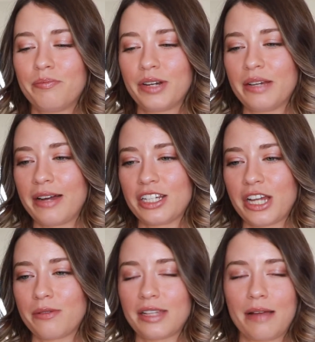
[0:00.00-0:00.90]
pretty much.
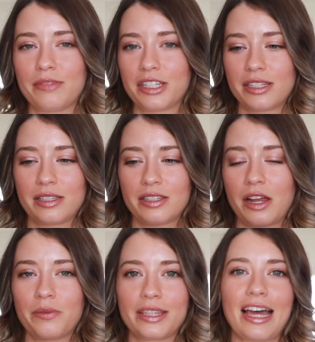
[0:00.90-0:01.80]
I'm just
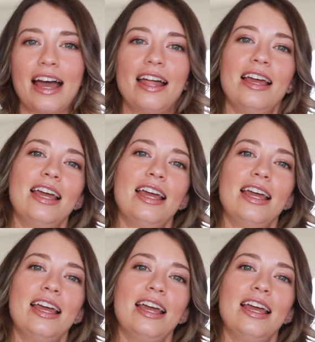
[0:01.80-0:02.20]
done with that.